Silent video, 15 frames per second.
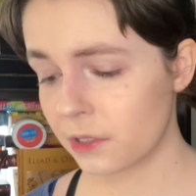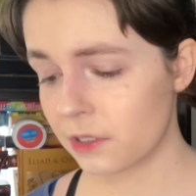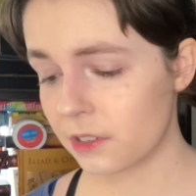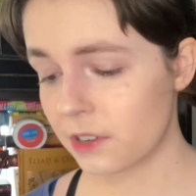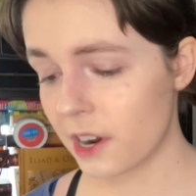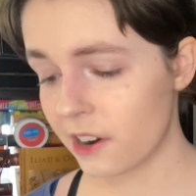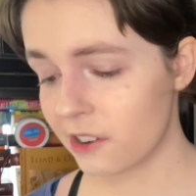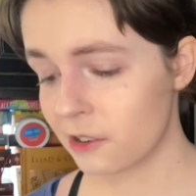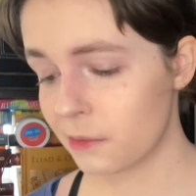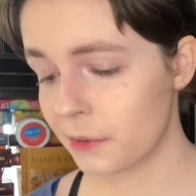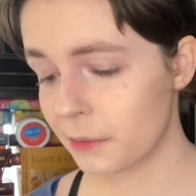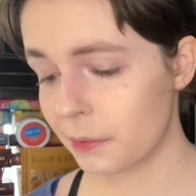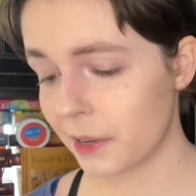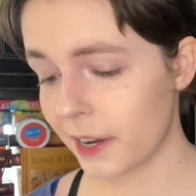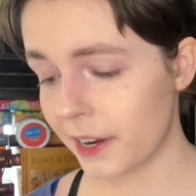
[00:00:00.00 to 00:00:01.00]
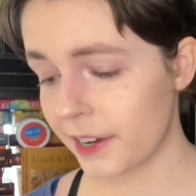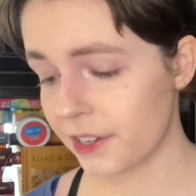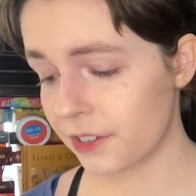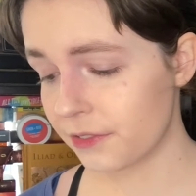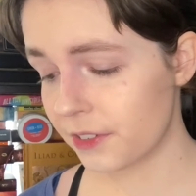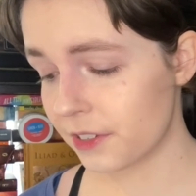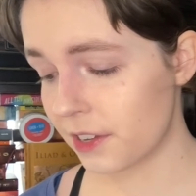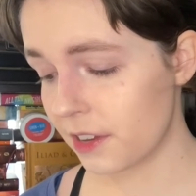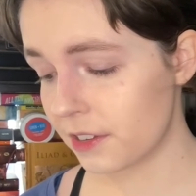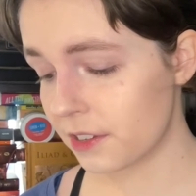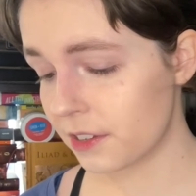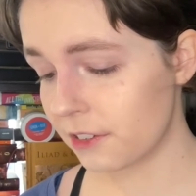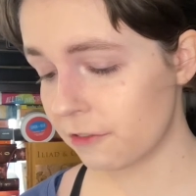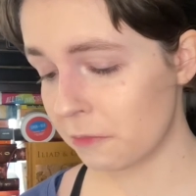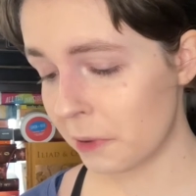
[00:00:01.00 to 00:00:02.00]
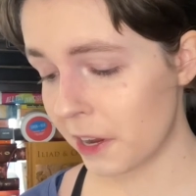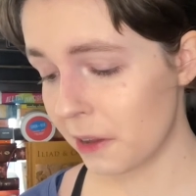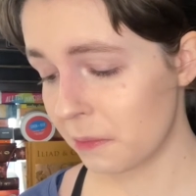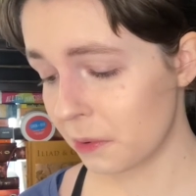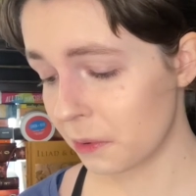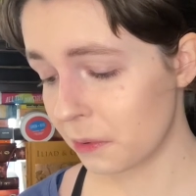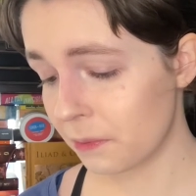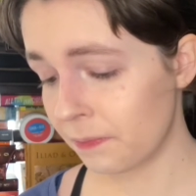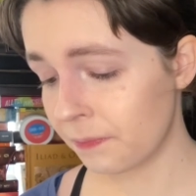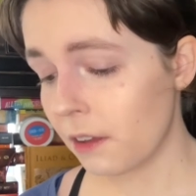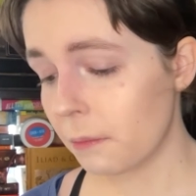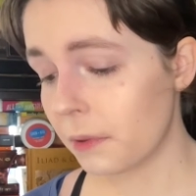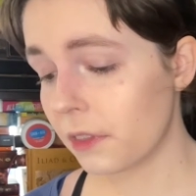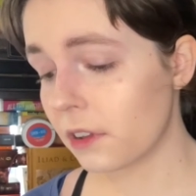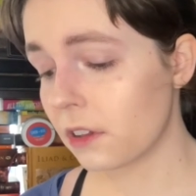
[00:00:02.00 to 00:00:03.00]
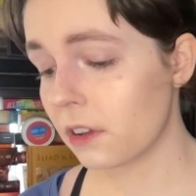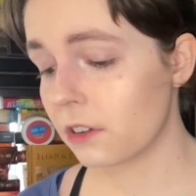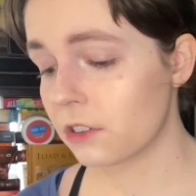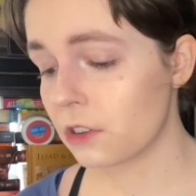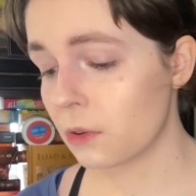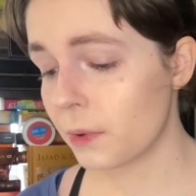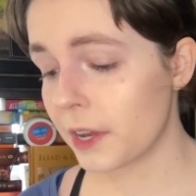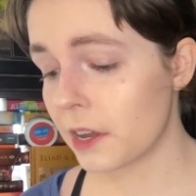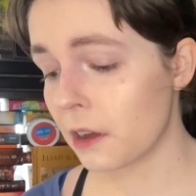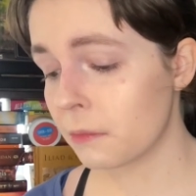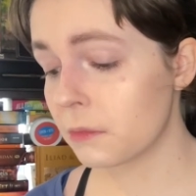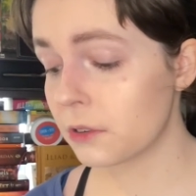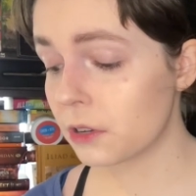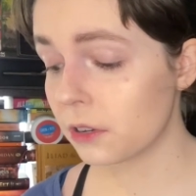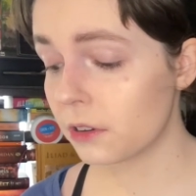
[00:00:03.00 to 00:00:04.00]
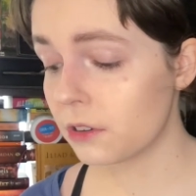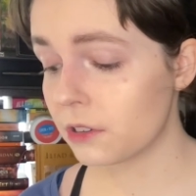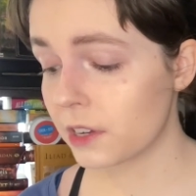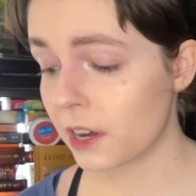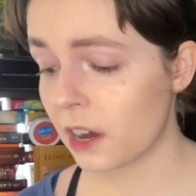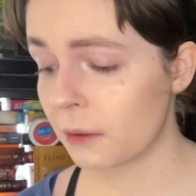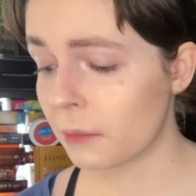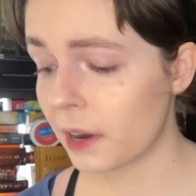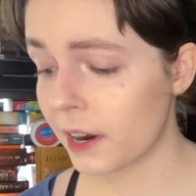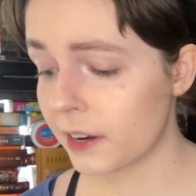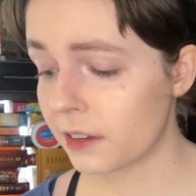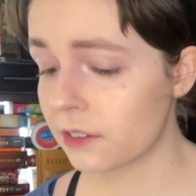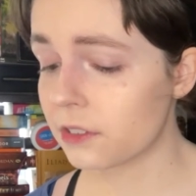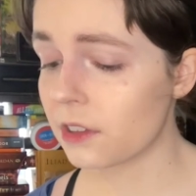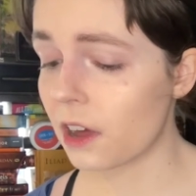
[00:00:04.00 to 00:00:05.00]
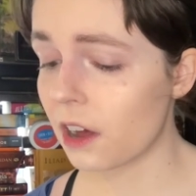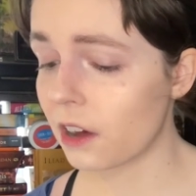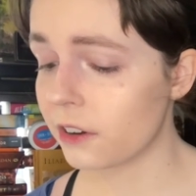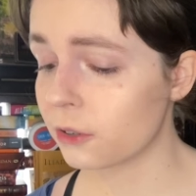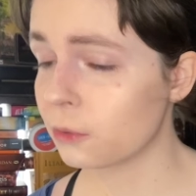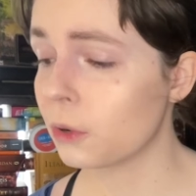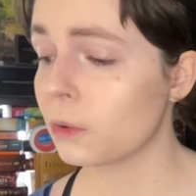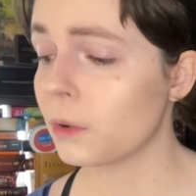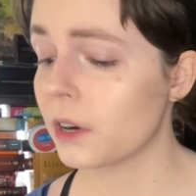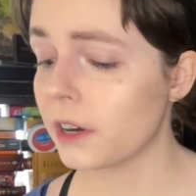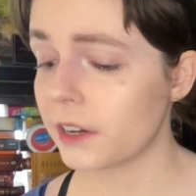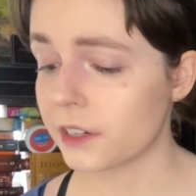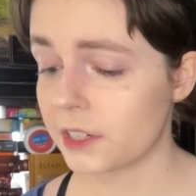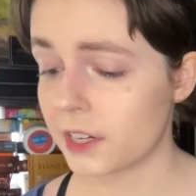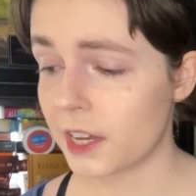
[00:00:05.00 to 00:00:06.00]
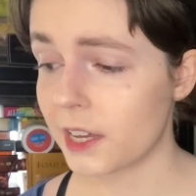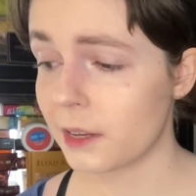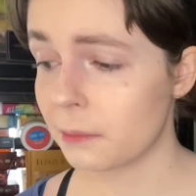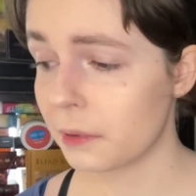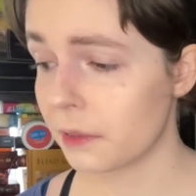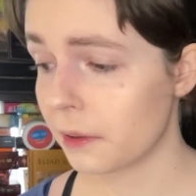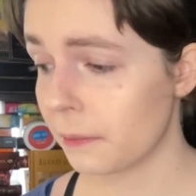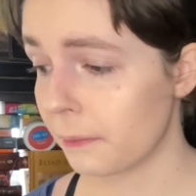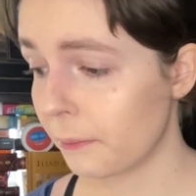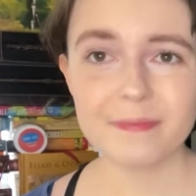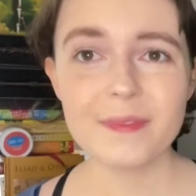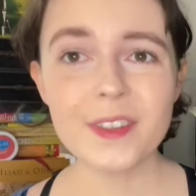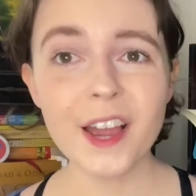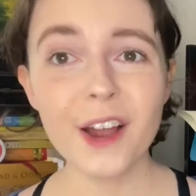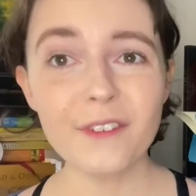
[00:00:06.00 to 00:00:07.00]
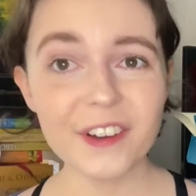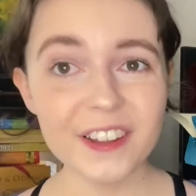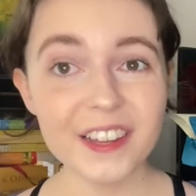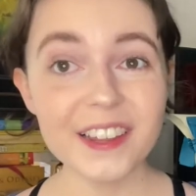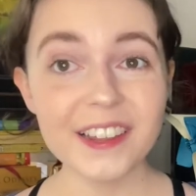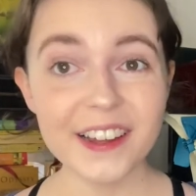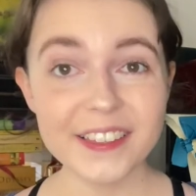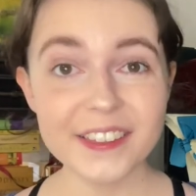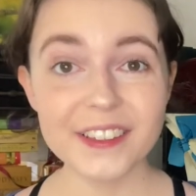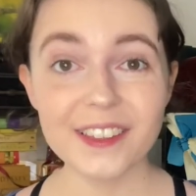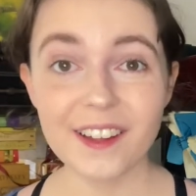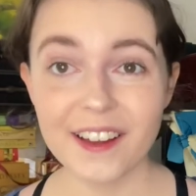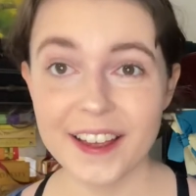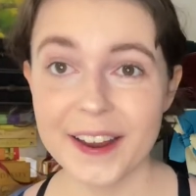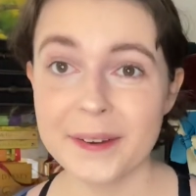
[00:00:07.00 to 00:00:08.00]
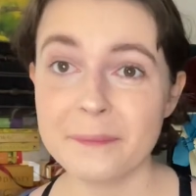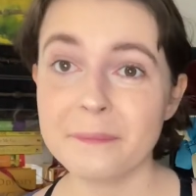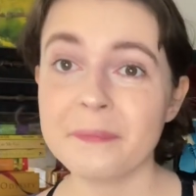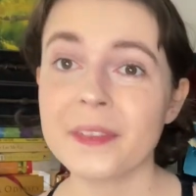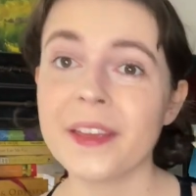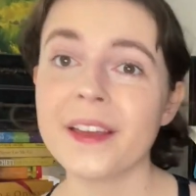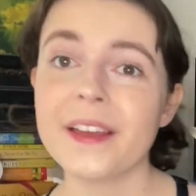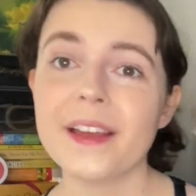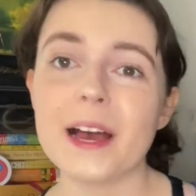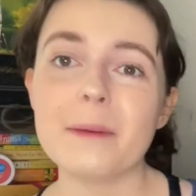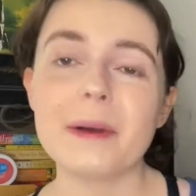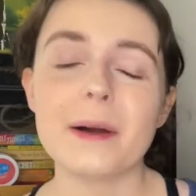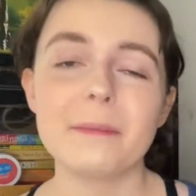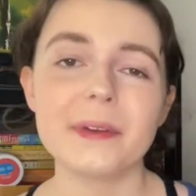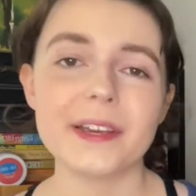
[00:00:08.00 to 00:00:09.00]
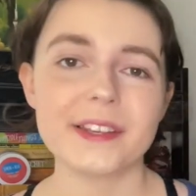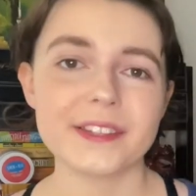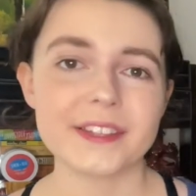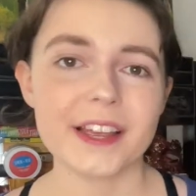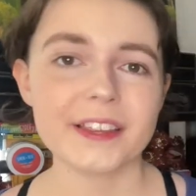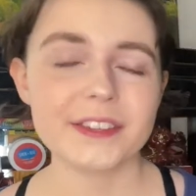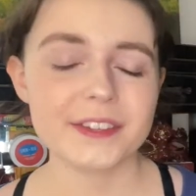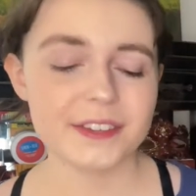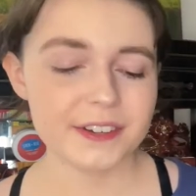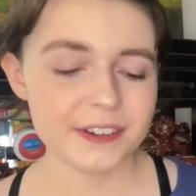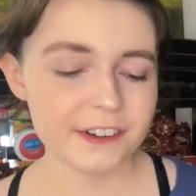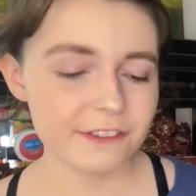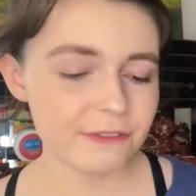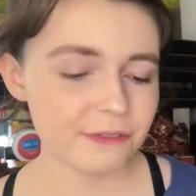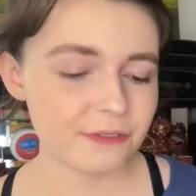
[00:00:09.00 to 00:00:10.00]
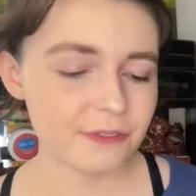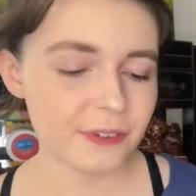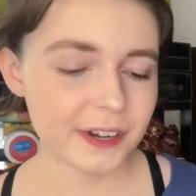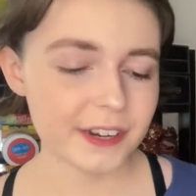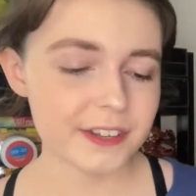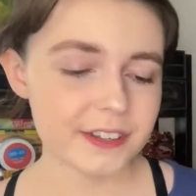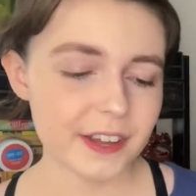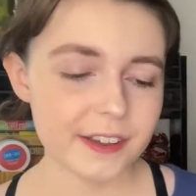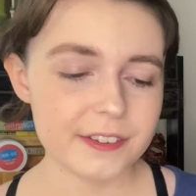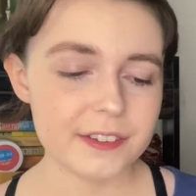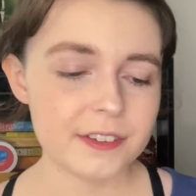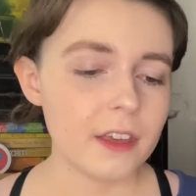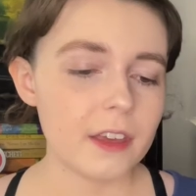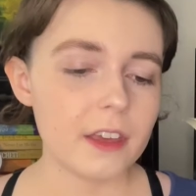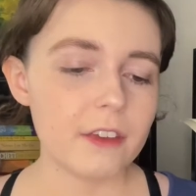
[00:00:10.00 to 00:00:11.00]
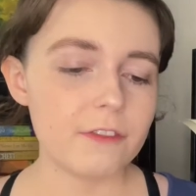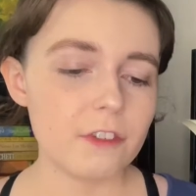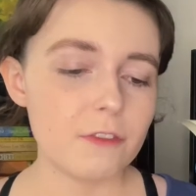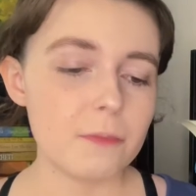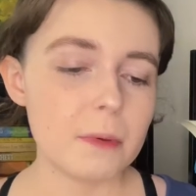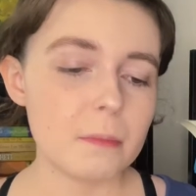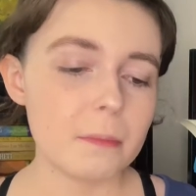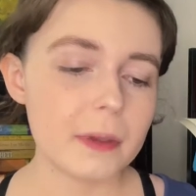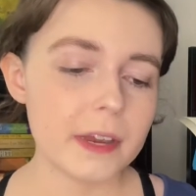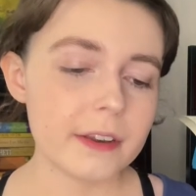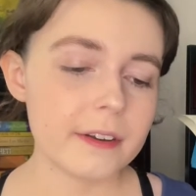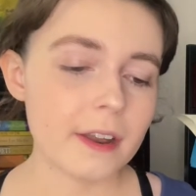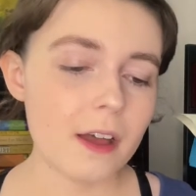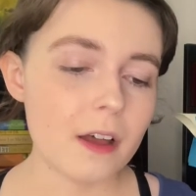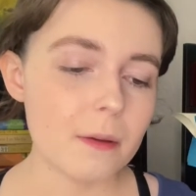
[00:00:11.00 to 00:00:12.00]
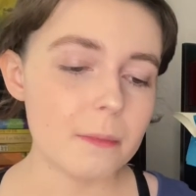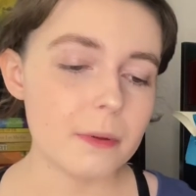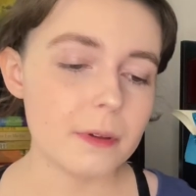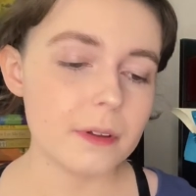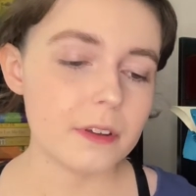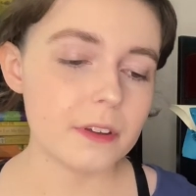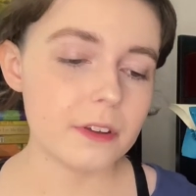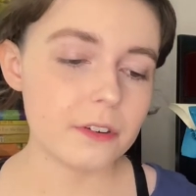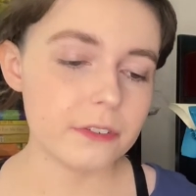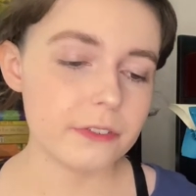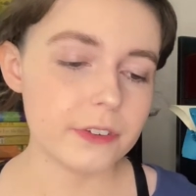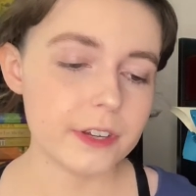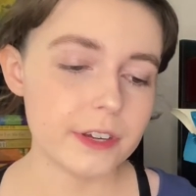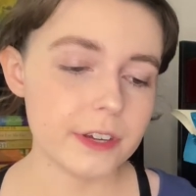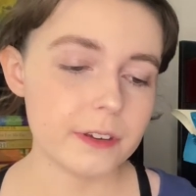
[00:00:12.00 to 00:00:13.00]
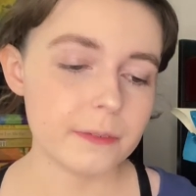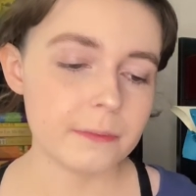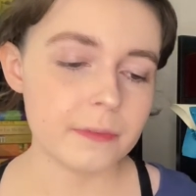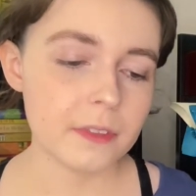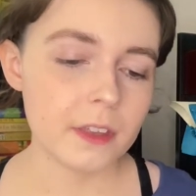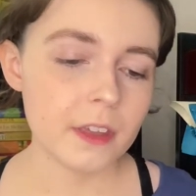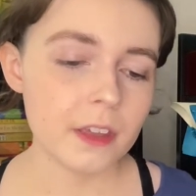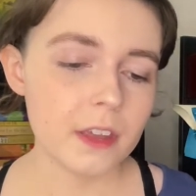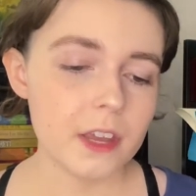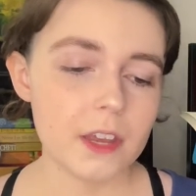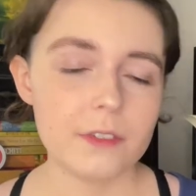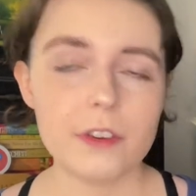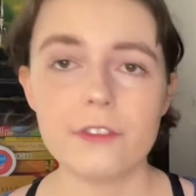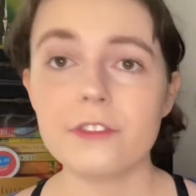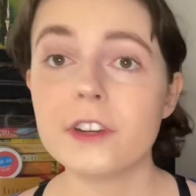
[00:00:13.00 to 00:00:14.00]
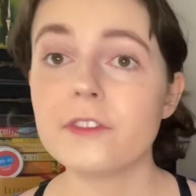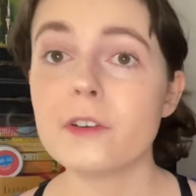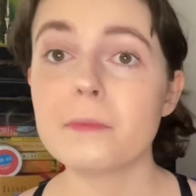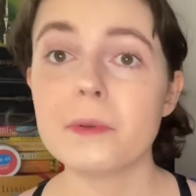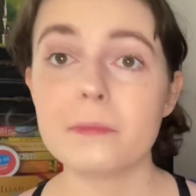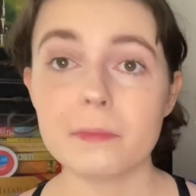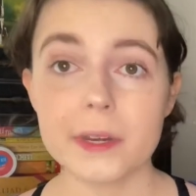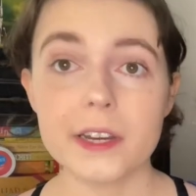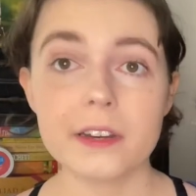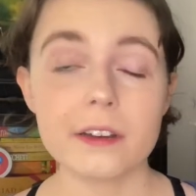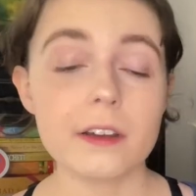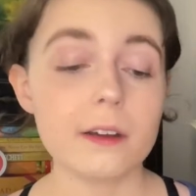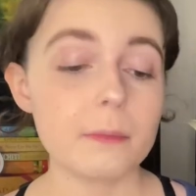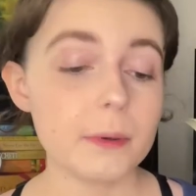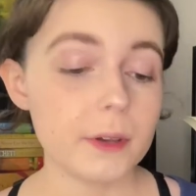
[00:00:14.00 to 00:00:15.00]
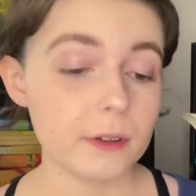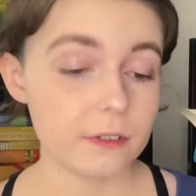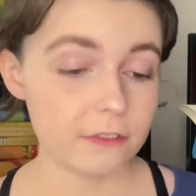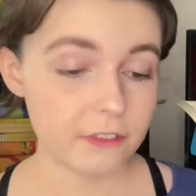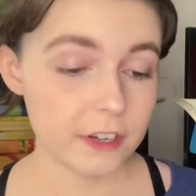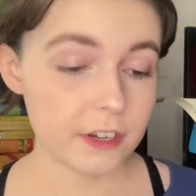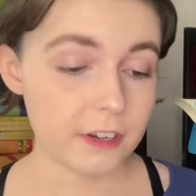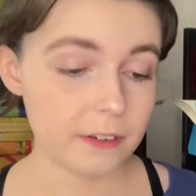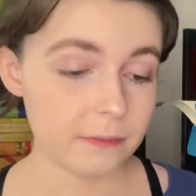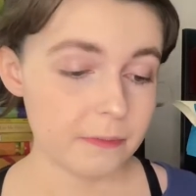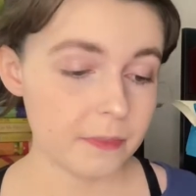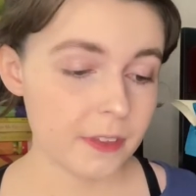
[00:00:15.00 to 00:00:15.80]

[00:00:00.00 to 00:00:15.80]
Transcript: is a terrible place for sensitive people, but the closer we come to losing our minds, the harder we'll work to keep them. I really like the line about being sensitive when it says, if you've been beaten up, good for you. If you've never been beaten up, good for you.